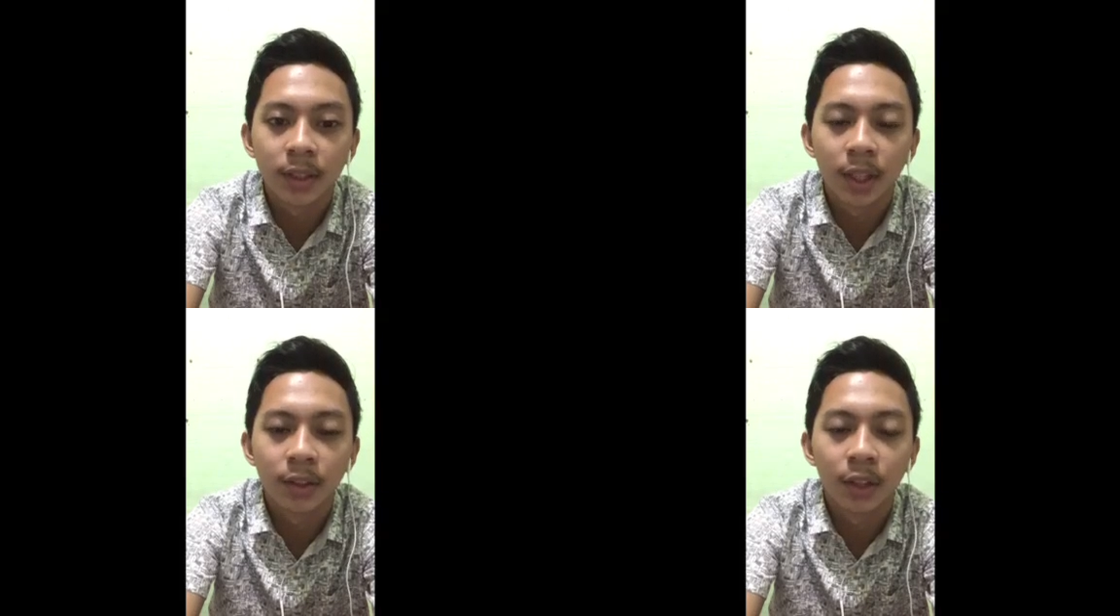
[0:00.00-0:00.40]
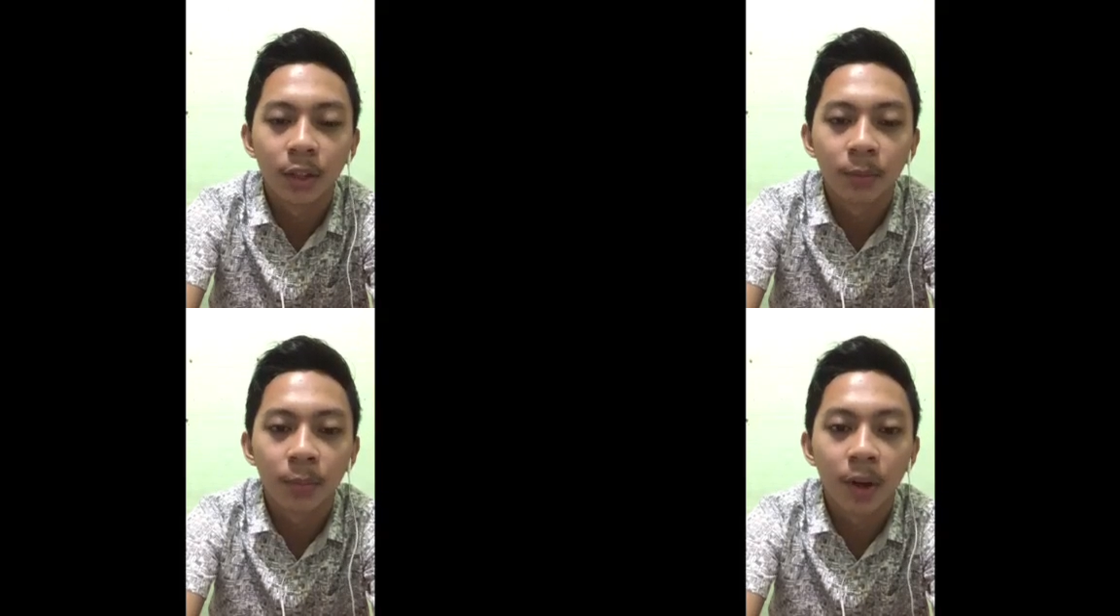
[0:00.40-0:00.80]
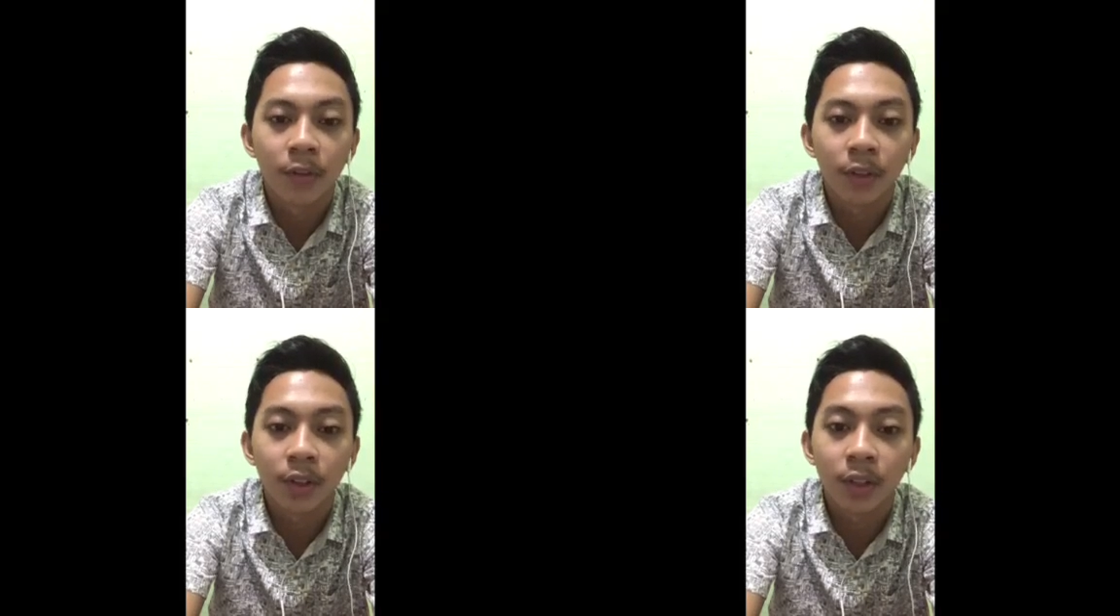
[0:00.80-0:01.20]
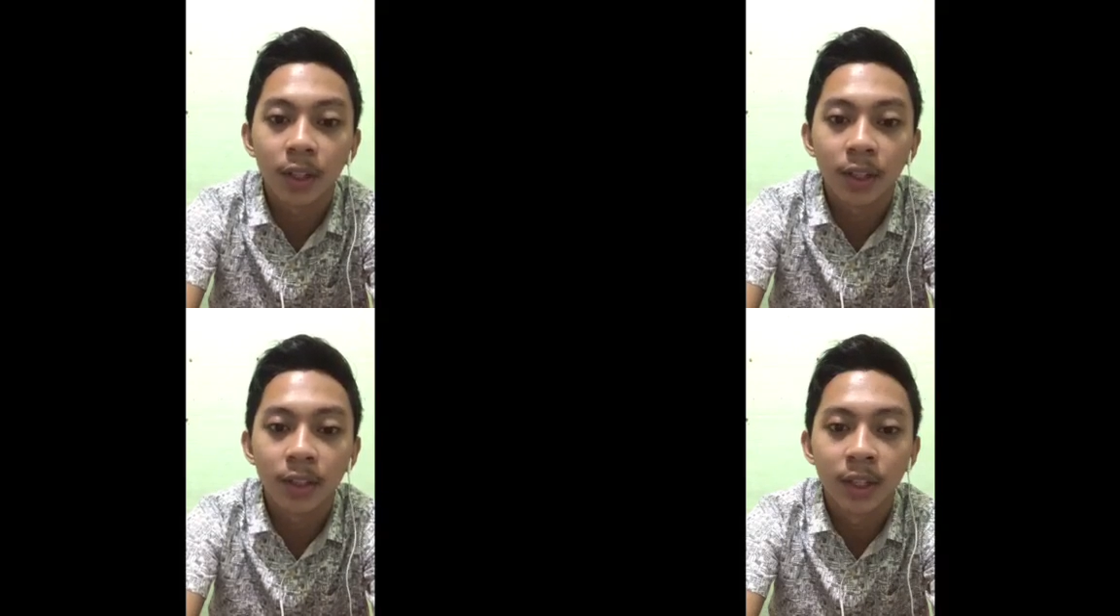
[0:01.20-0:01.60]
and non-profit
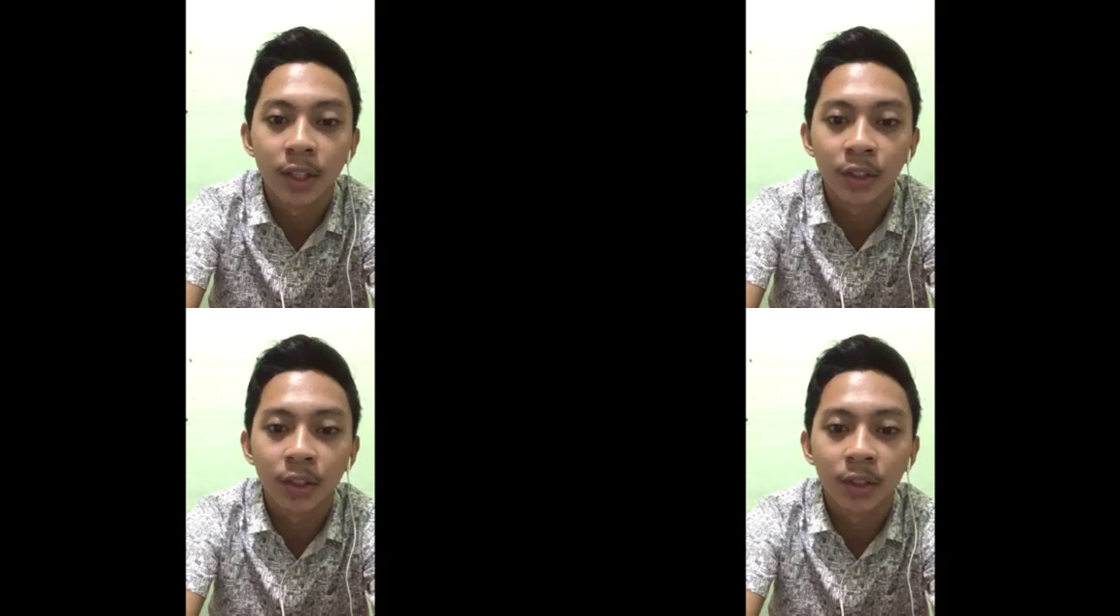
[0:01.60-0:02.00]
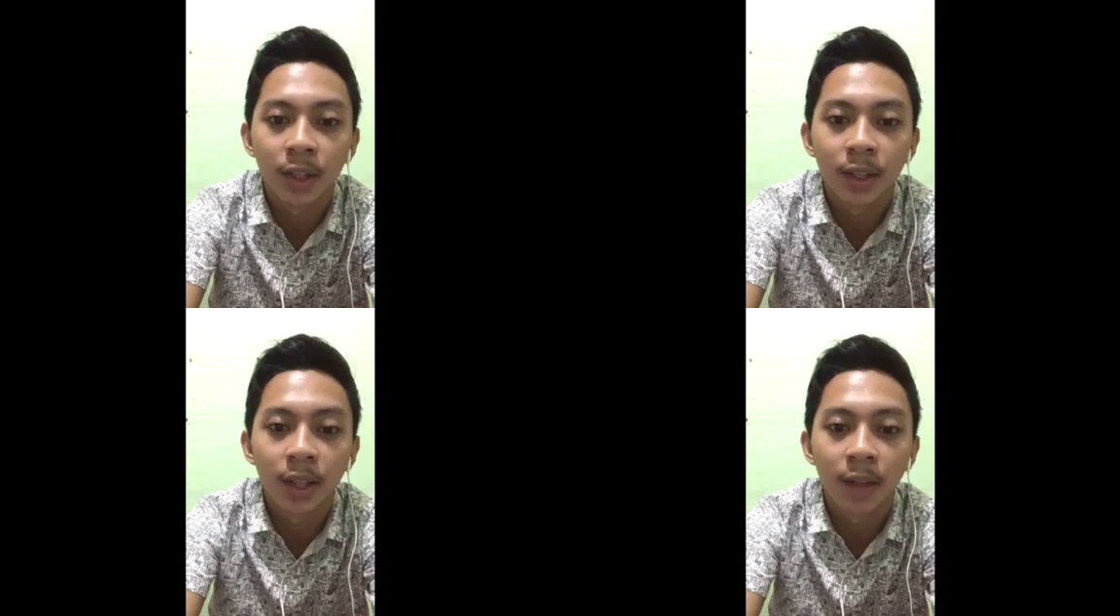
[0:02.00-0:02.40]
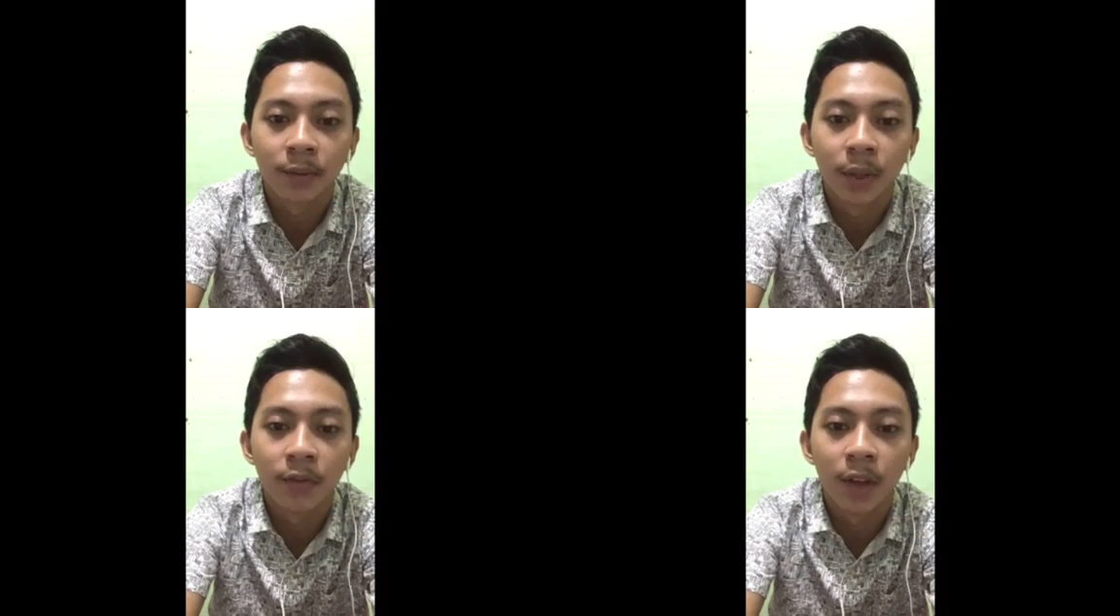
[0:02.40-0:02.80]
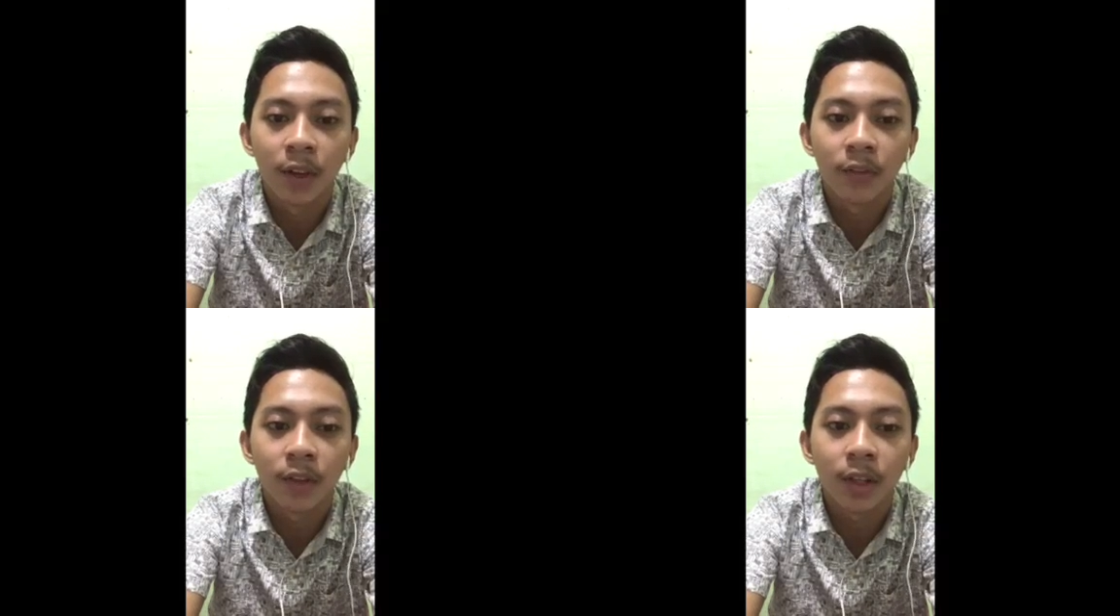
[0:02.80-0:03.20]
organizations can help
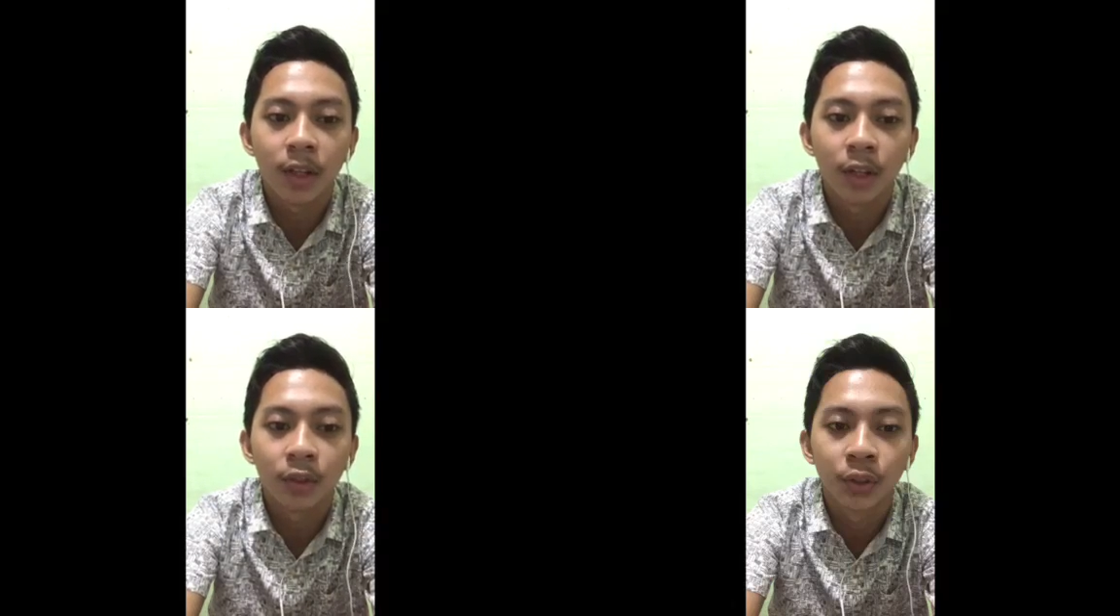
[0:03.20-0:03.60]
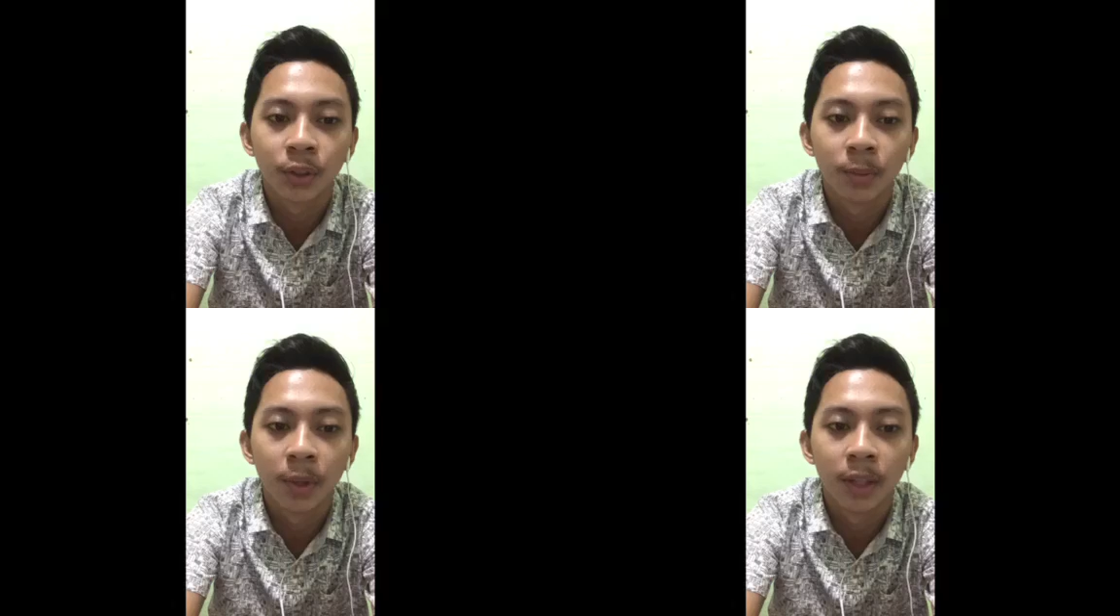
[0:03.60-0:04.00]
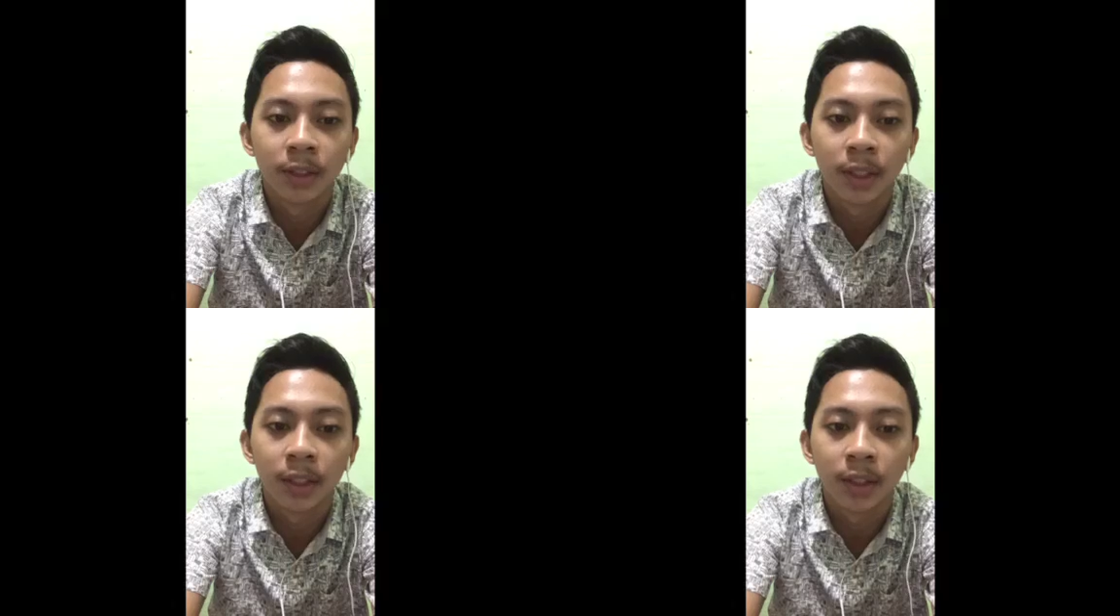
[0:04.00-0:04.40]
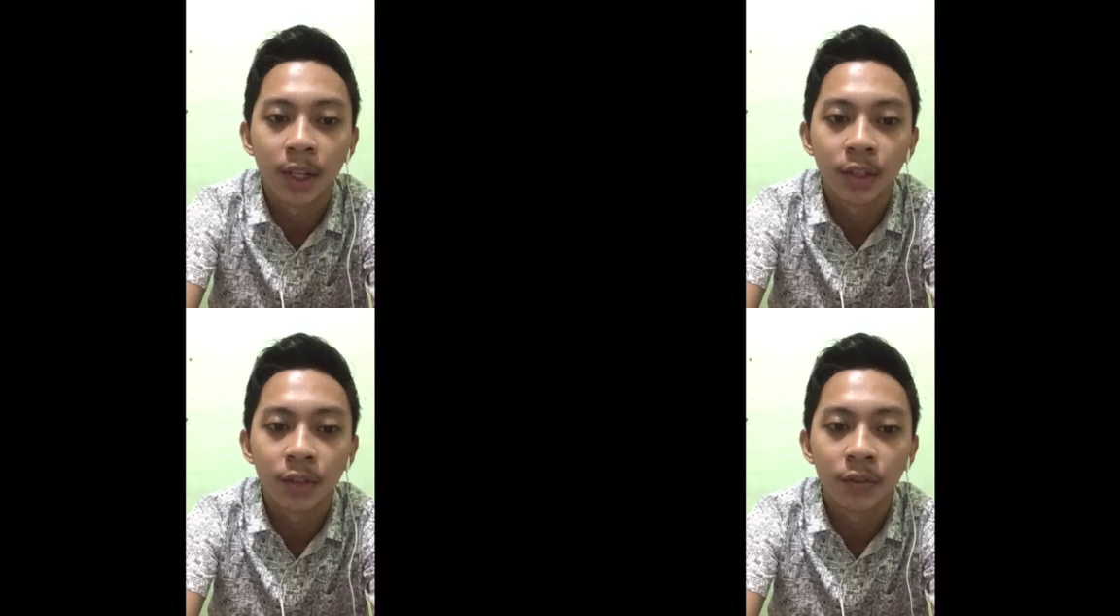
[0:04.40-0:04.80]
developing countries build
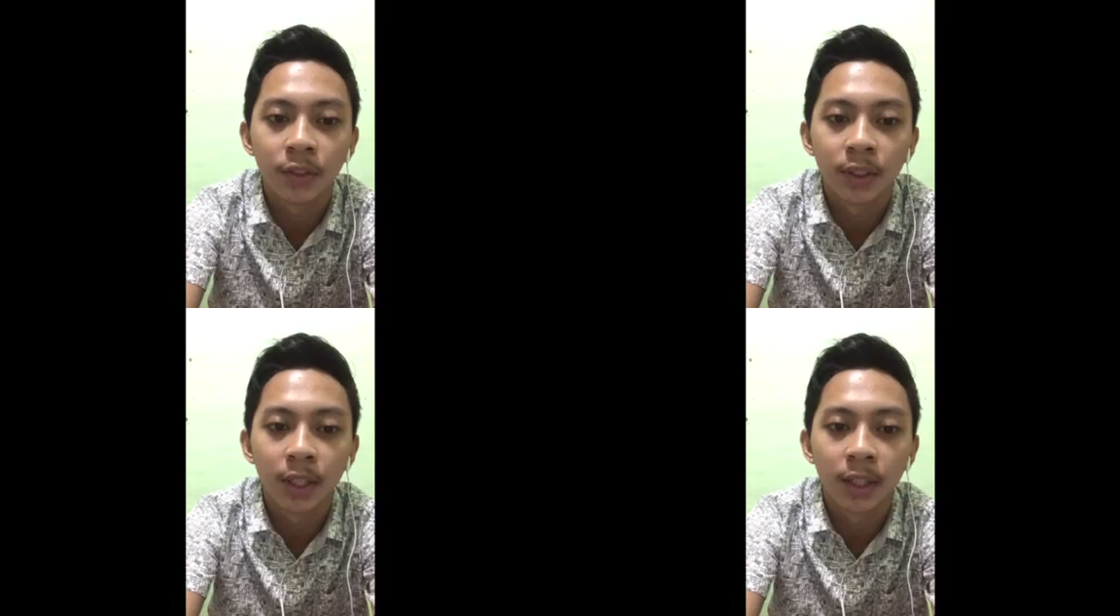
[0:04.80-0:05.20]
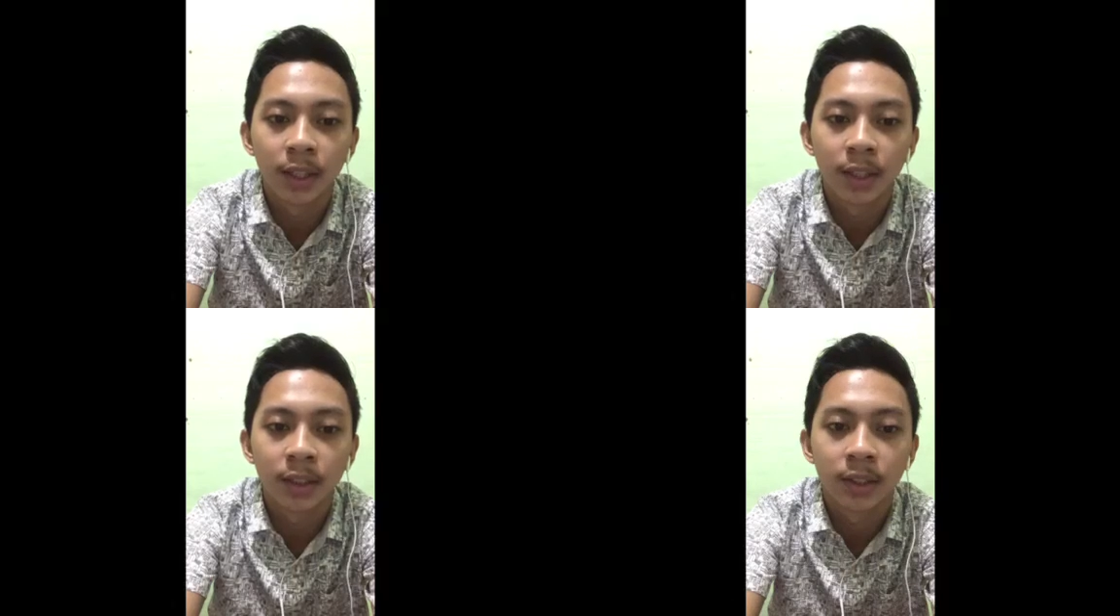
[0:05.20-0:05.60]
sanitation facilities.